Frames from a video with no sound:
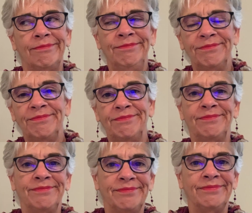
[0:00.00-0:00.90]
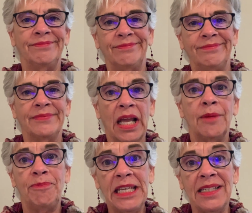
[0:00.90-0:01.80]
um,
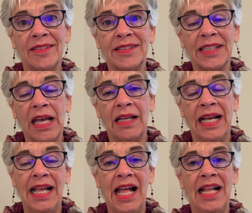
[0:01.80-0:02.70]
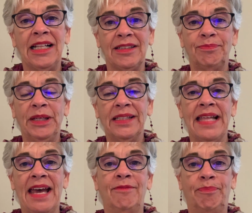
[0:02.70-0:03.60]
peace. Uh, I'll pick
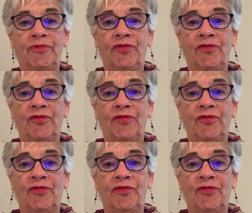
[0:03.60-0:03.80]
that.